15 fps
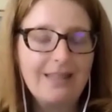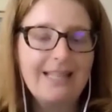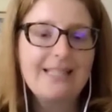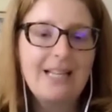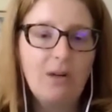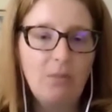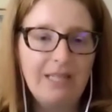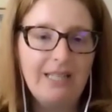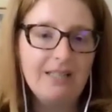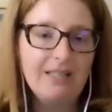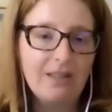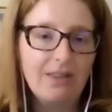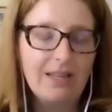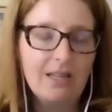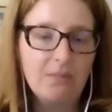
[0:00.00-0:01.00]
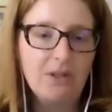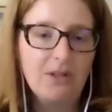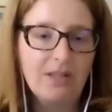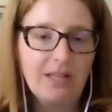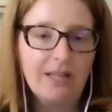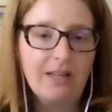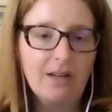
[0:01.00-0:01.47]
That's how we need to think
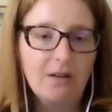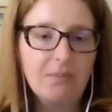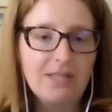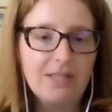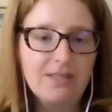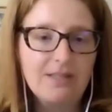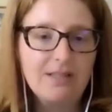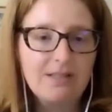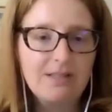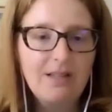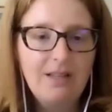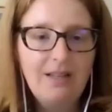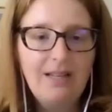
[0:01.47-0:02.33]
about it in our business.